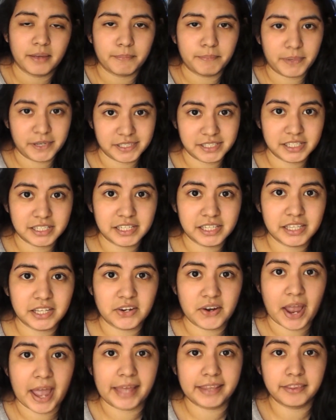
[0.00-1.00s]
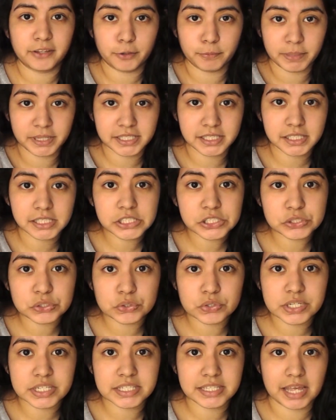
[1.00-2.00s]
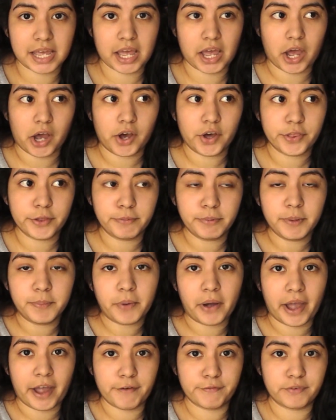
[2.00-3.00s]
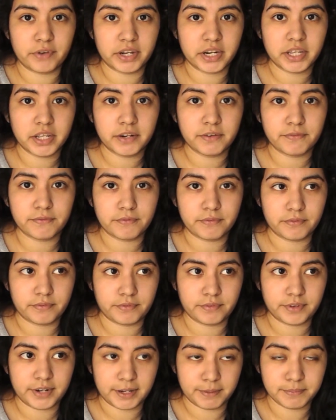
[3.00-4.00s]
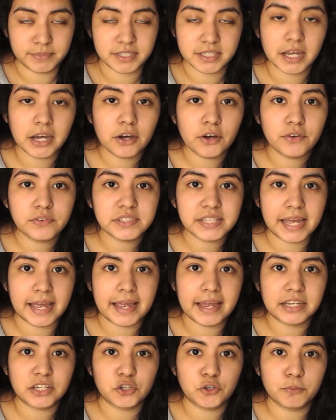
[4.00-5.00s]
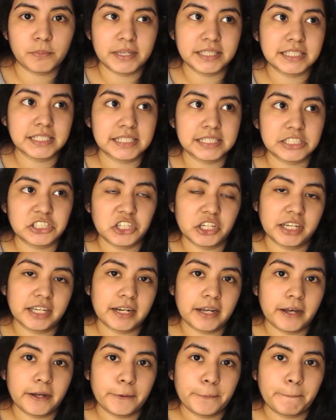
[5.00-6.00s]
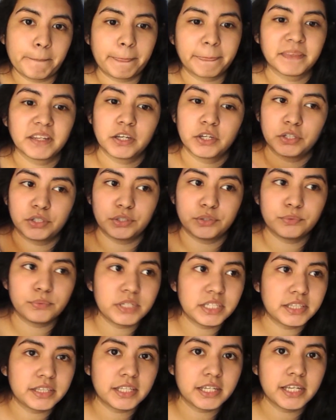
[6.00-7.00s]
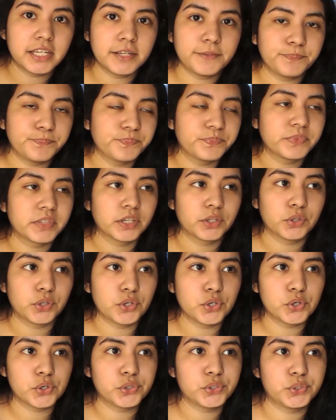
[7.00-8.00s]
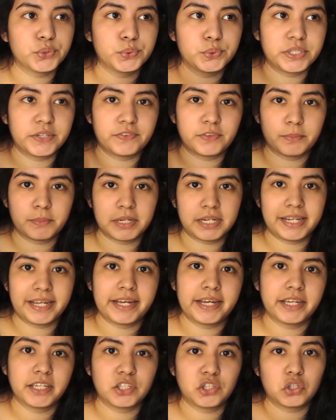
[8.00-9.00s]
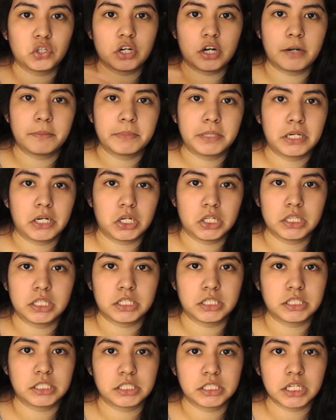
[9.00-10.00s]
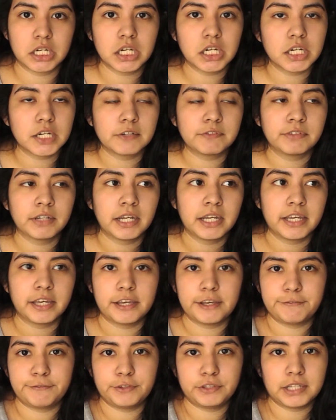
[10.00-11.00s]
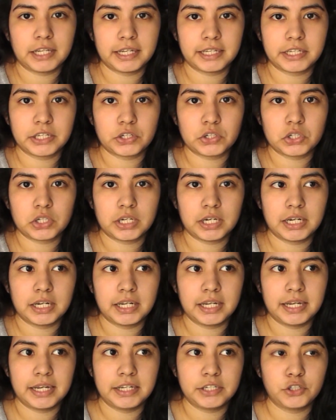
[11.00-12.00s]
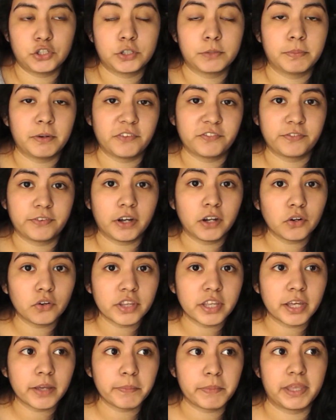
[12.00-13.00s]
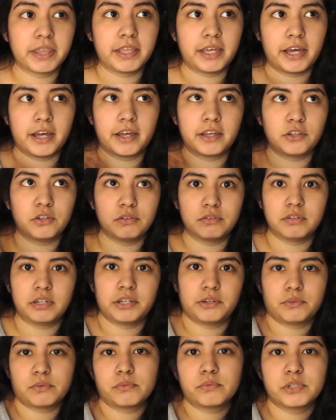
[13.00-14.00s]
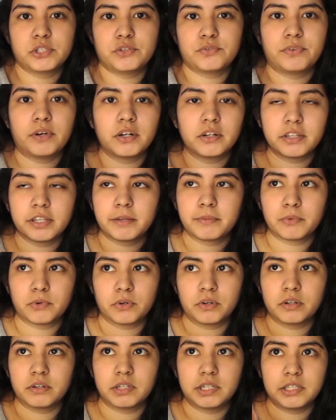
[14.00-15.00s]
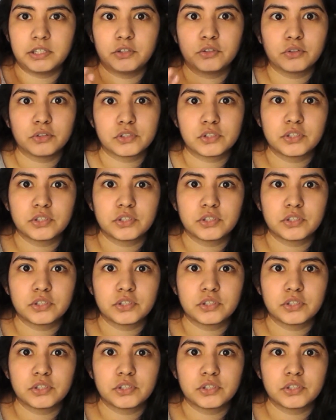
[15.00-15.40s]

basically there. And they're basically stories that other people have written themselves, and you basically check it out, you read them, you give them a like, you comment on their stuff if you like it or not, and you could follow them, and you like when you follow them or you go